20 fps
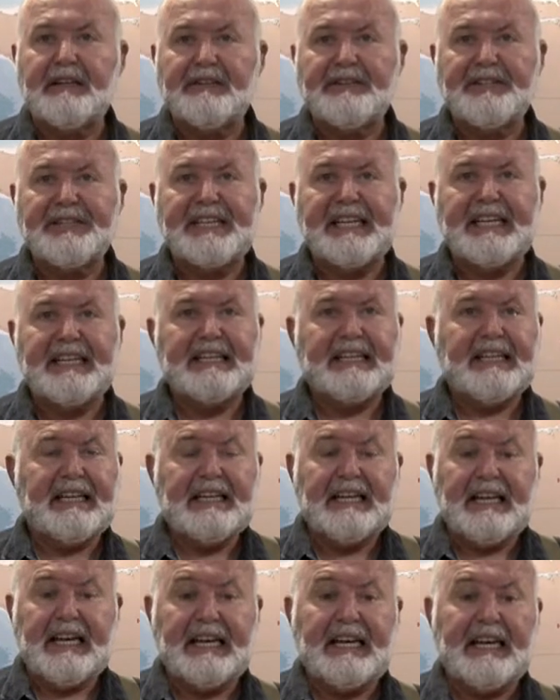Ostend
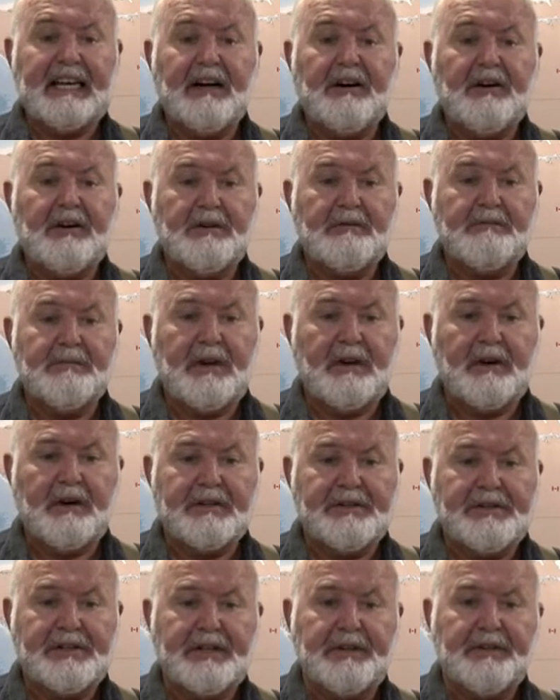and, and at home
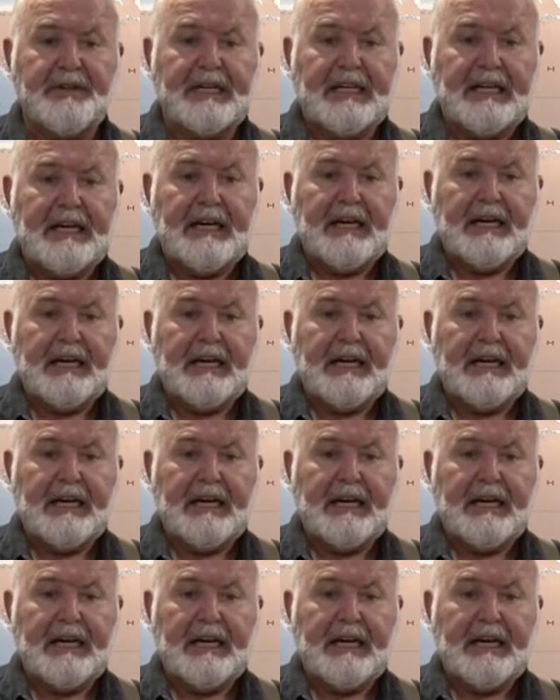also.